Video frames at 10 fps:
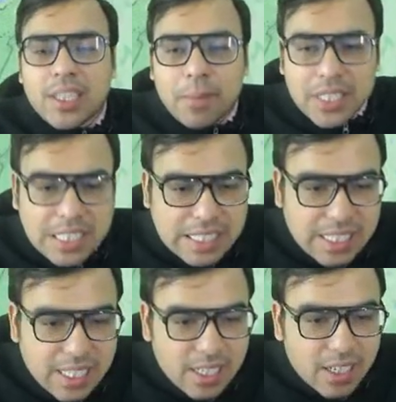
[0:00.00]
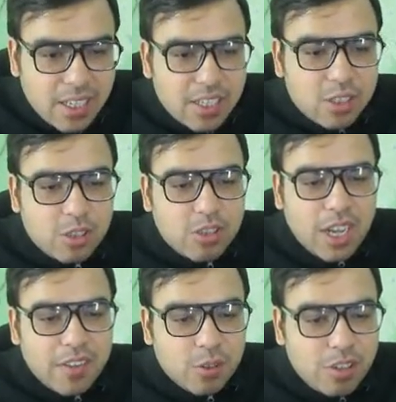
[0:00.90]
Pradesh region. So I
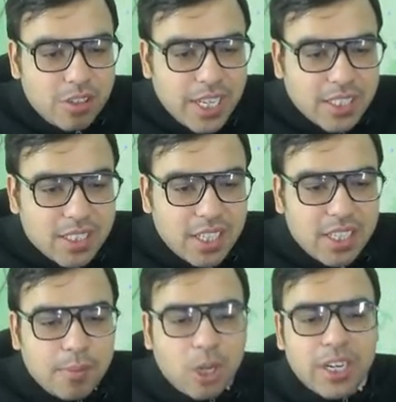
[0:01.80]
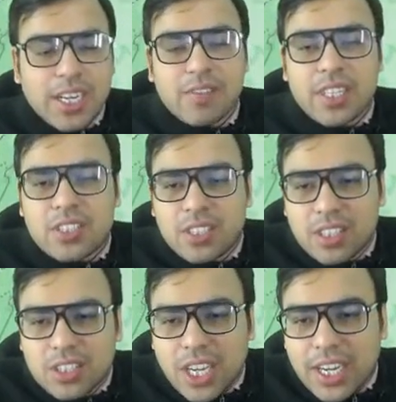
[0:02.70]
have told you yes, in the bordering with
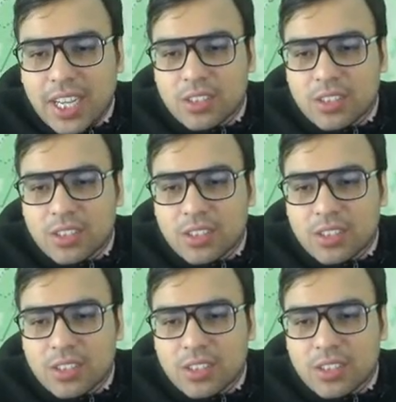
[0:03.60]
China, so